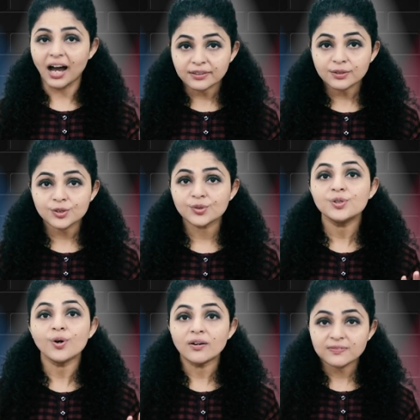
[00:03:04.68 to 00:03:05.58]
other, to
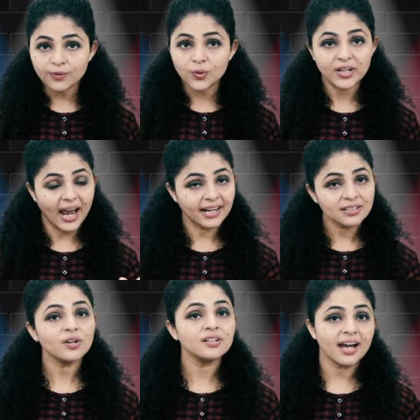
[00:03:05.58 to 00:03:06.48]
your phone
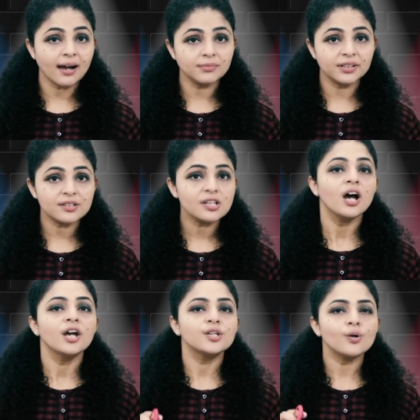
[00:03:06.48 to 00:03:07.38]
and your tablets,
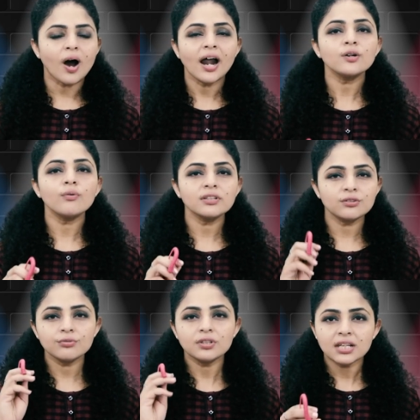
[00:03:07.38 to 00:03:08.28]
you are going
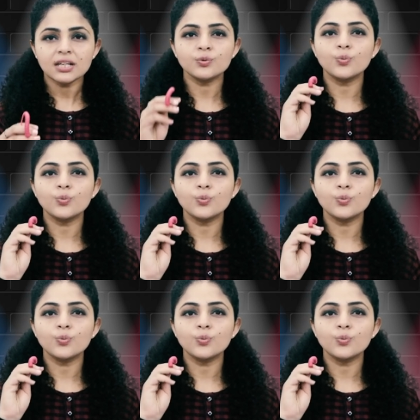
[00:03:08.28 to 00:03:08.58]
to need